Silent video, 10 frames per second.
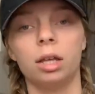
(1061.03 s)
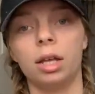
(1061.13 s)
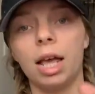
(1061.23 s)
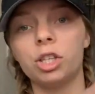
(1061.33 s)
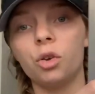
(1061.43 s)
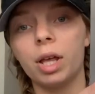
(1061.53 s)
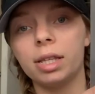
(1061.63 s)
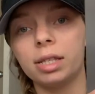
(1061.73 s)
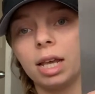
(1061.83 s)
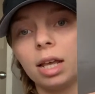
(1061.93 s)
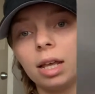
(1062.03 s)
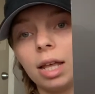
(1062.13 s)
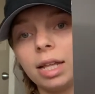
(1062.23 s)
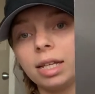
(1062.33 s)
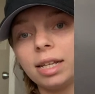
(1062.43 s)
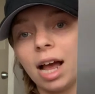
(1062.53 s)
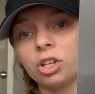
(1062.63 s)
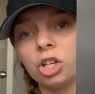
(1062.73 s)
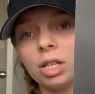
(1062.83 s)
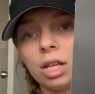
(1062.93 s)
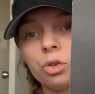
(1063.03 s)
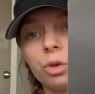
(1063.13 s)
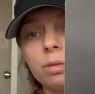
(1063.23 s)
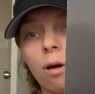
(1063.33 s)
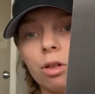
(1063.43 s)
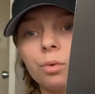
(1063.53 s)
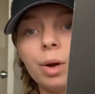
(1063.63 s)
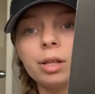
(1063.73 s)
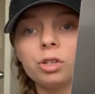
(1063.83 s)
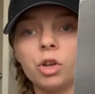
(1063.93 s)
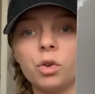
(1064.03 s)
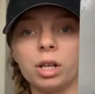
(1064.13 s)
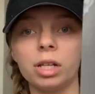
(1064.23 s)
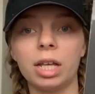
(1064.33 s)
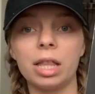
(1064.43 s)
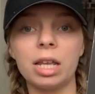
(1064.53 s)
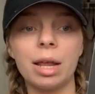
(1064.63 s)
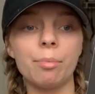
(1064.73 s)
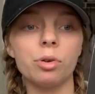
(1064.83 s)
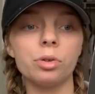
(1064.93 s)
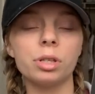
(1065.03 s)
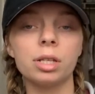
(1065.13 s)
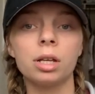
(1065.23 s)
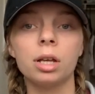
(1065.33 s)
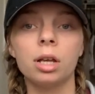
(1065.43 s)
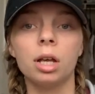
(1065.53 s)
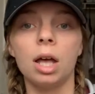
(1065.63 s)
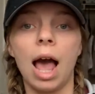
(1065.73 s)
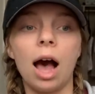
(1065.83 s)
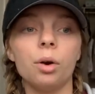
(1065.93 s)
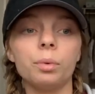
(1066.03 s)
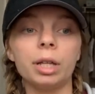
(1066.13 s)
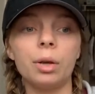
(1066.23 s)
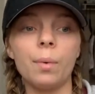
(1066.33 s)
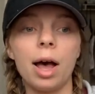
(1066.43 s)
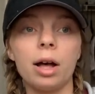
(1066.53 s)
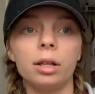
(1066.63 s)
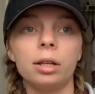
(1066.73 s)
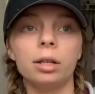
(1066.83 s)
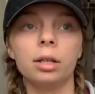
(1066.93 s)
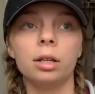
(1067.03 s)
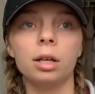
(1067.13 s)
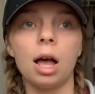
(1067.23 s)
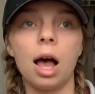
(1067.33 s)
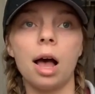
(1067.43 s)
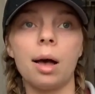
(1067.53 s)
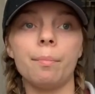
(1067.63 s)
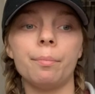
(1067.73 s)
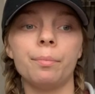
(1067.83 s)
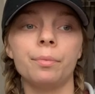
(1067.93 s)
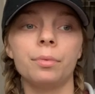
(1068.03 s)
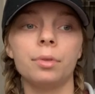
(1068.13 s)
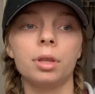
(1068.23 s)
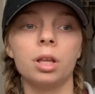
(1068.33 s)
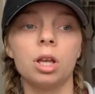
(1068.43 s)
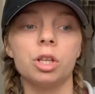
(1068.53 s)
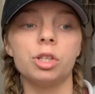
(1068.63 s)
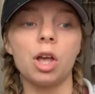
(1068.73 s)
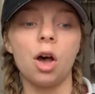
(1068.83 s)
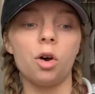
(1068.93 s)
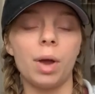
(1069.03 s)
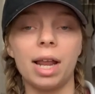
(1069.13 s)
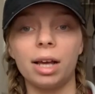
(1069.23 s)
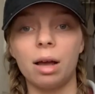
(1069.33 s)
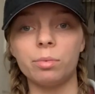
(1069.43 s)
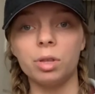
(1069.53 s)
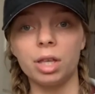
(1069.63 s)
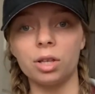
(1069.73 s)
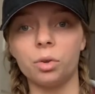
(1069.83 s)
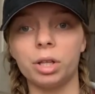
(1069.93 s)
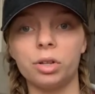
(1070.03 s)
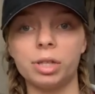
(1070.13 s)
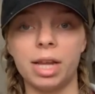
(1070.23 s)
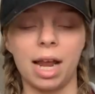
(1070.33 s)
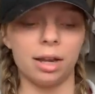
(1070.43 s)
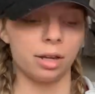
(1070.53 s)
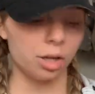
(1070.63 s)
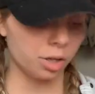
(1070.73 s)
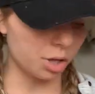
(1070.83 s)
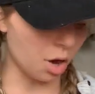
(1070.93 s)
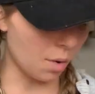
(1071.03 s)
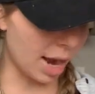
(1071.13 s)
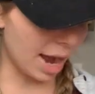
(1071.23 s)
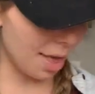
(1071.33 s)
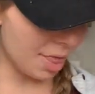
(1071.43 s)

as you can see, it detaches into a smaller one, so you can clean the nipples out really well. And it comes with its own little stand. So I got